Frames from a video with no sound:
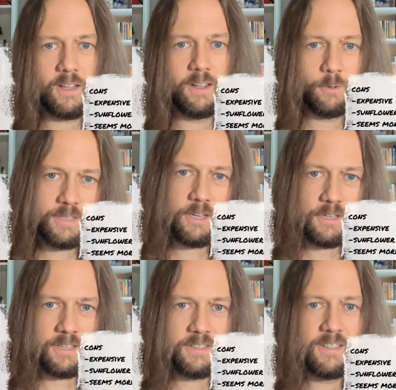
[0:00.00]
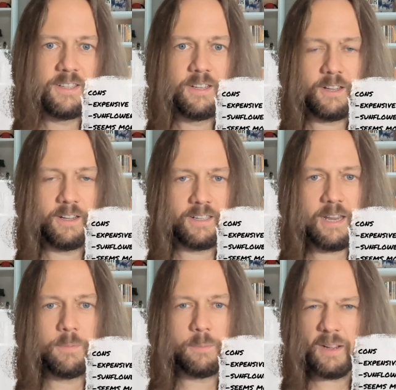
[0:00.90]
I would tell you,
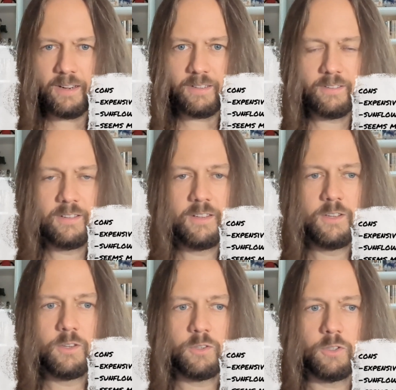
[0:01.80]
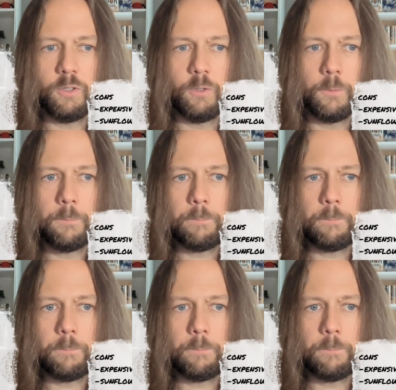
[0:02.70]
keep in mind. So